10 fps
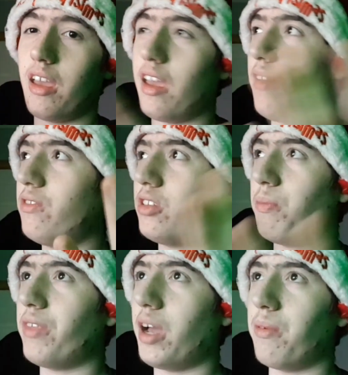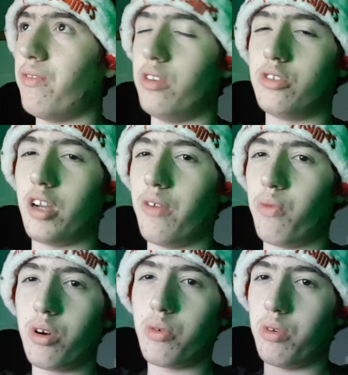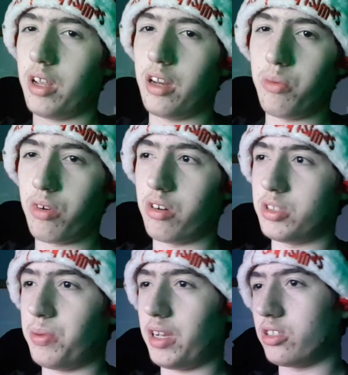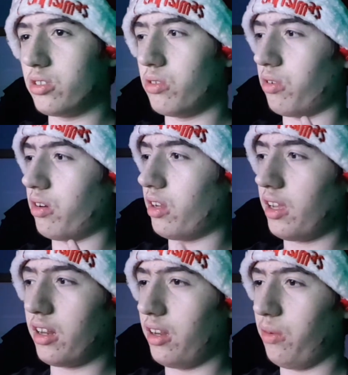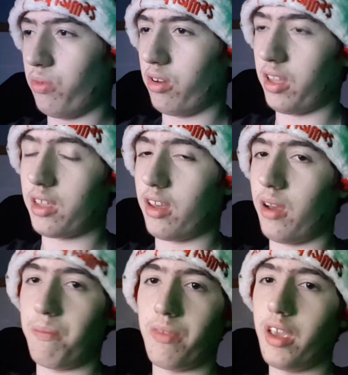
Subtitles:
if sometime in the future, if we're going anywhere special or anywhere like that,